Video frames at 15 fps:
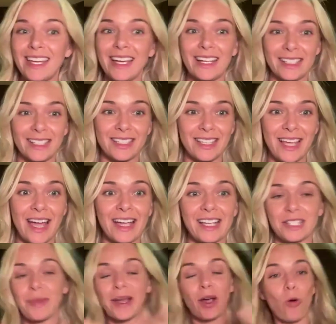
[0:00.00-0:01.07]
thing to say
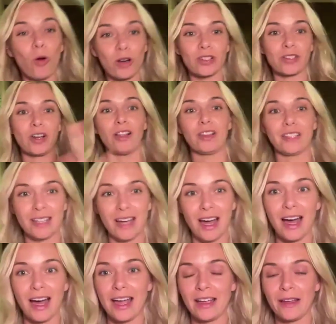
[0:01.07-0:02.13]
is my cortisol is
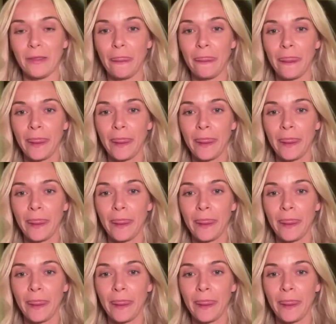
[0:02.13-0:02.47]
high.